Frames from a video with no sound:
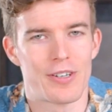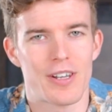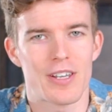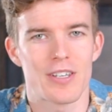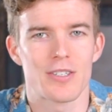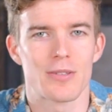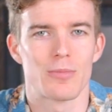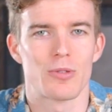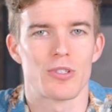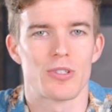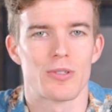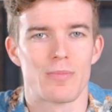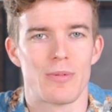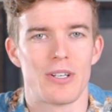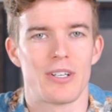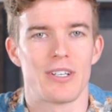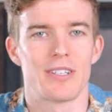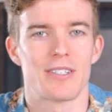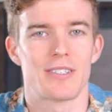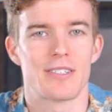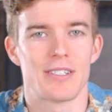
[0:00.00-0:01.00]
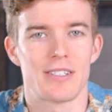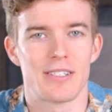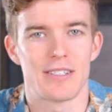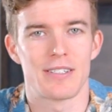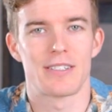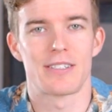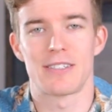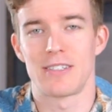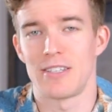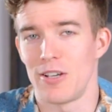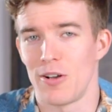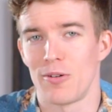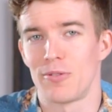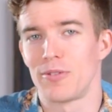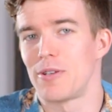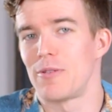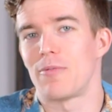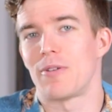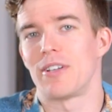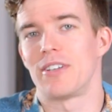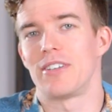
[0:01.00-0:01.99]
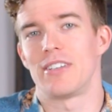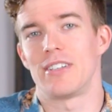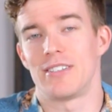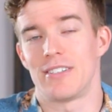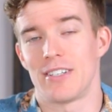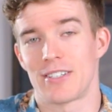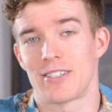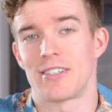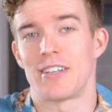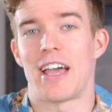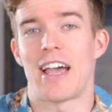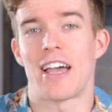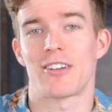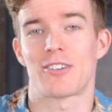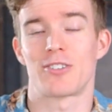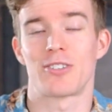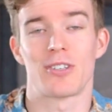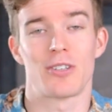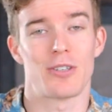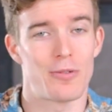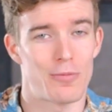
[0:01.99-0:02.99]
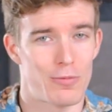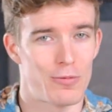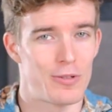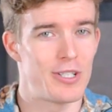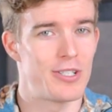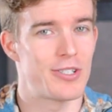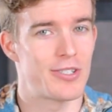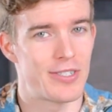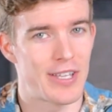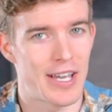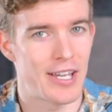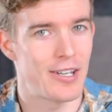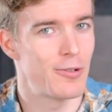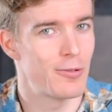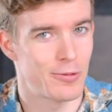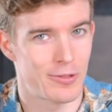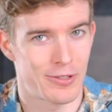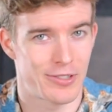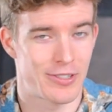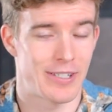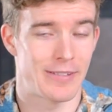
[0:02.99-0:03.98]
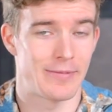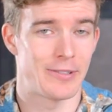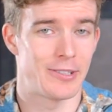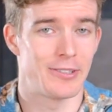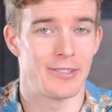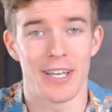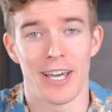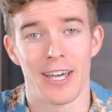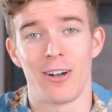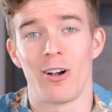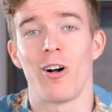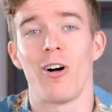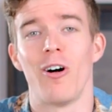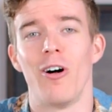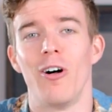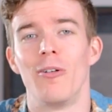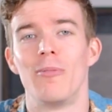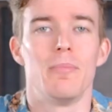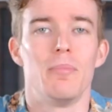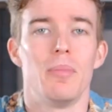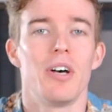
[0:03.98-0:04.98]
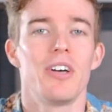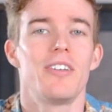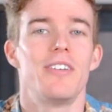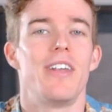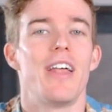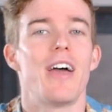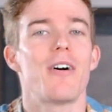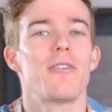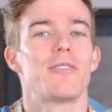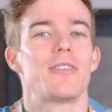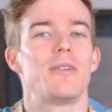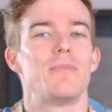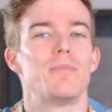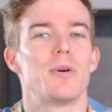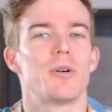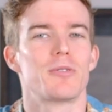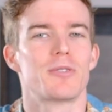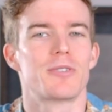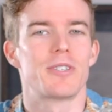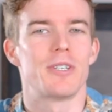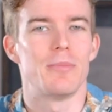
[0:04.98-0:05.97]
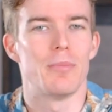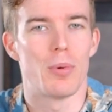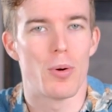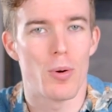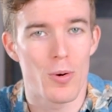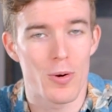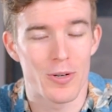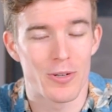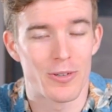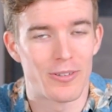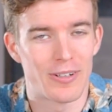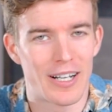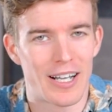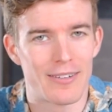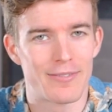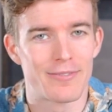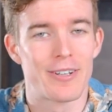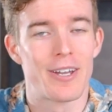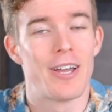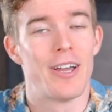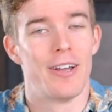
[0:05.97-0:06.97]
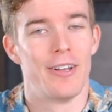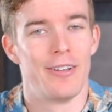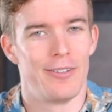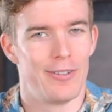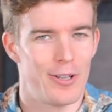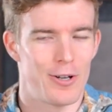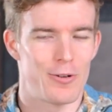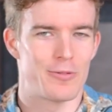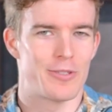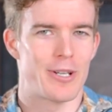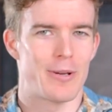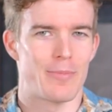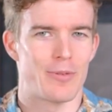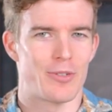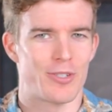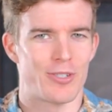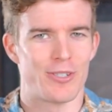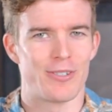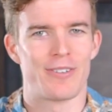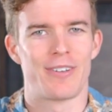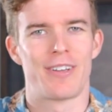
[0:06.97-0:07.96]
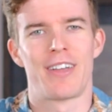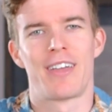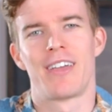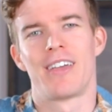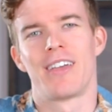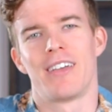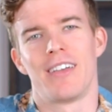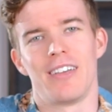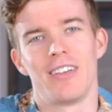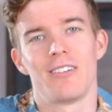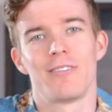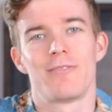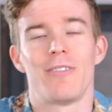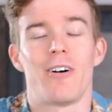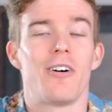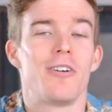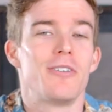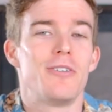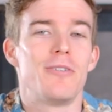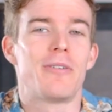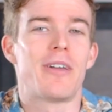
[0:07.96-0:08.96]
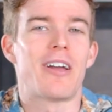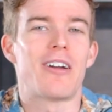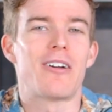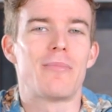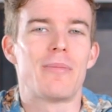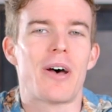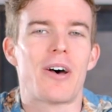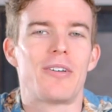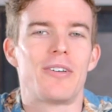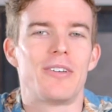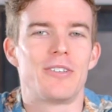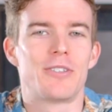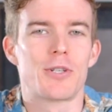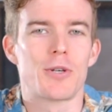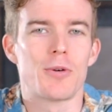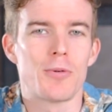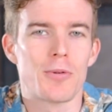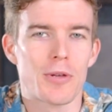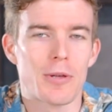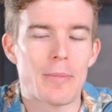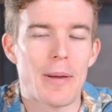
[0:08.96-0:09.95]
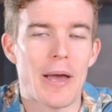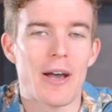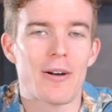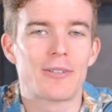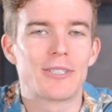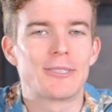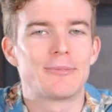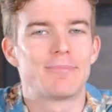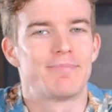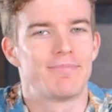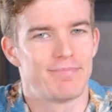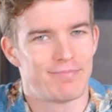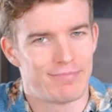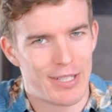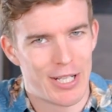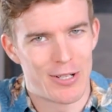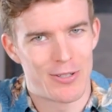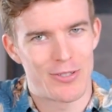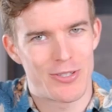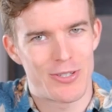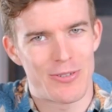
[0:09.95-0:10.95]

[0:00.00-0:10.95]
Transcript: decibels because it's the only one that doesn't actually reach that noise level at all. But now the most important graph, low temperature. If all you care about is cooling power, here's